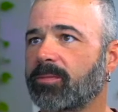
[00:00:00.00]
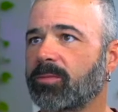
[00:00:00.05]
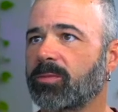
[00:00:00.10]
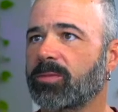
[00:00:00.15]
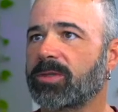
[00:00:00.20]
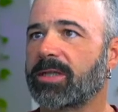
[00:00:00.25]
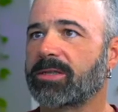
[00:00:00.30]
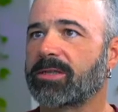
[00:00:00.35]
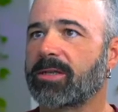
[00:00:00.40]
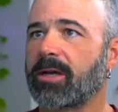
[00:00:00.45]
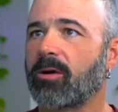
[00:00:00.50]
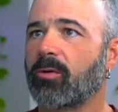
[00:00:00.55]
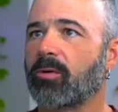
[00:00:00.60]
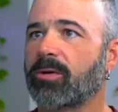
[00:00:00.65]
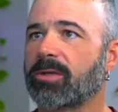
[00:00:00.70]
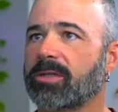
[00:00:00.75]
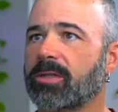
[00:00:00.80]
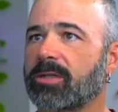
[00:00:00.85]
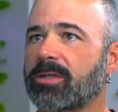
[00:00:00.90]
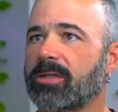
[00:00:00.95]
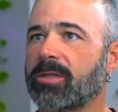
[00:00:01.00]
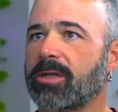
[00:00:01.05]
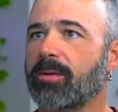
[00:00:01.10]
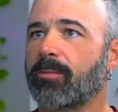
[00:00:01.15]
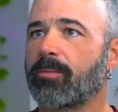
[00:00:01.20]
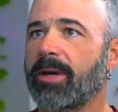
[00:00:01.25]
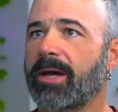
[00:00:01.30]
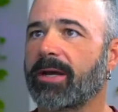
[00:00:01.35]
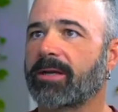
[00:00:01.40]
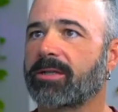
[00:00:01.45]
that's hours, let's get
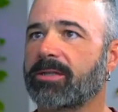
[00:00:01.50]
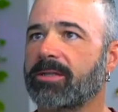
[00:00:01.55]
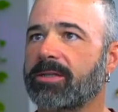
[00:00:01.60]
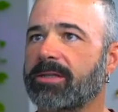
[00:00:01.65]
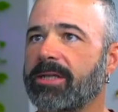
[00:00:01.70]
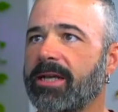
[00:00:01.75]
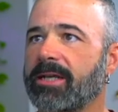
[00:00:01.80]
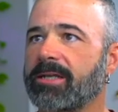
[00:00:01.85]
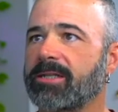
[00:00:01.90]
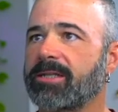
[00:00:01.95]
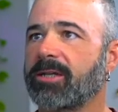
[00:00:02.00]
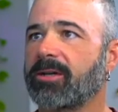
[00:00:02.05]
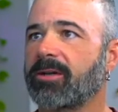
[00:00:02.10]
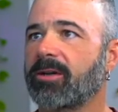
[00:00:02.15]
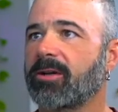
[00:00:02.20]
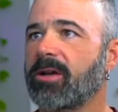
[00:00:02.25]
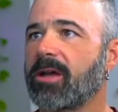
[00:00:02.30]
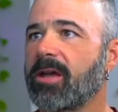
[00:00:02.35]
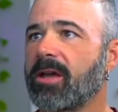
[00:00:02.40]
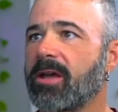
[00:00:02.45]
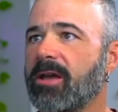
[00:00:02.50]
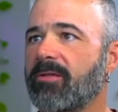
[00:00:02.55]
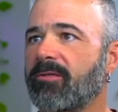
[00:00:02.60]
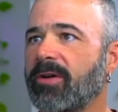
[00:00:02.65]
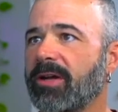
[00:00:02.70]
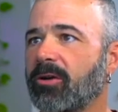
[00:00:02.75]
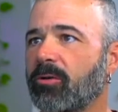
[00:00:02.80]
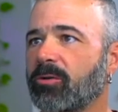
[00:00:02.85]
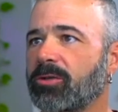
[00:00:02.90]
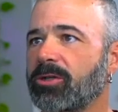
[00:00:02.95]
back to days here. If
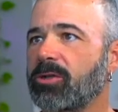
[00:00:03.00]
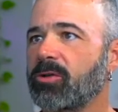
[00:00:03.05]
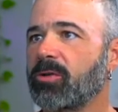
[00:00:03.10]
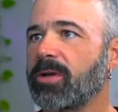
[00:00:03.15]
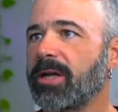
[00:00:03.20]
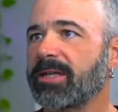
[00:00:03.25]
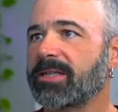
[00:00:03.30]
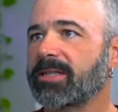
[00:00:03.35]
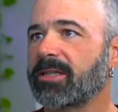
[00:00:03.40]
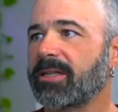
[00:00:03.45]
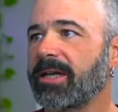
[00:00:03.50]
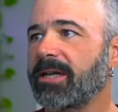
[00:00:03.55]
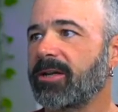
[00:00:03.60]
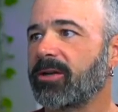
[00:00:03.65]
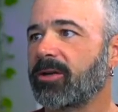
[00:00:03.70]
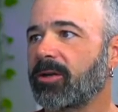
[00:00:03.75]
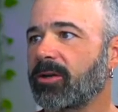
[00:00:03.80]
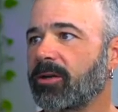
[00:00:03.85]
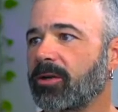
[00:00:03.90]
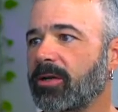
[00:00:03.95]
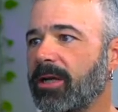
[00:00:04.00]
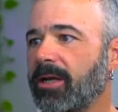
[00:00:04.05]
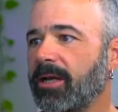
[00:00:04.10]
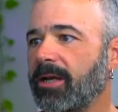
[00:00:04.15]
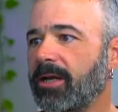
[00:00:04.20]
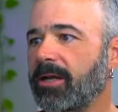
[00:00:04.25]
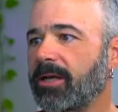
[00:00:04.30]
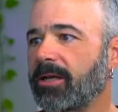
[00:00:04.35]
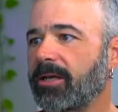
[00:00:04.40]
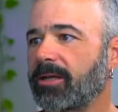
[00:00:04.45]
I go 2 days later,
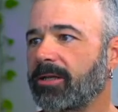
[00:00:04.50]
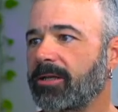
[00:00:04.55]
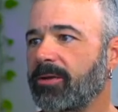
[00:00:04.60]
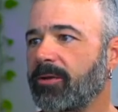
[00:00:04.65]
and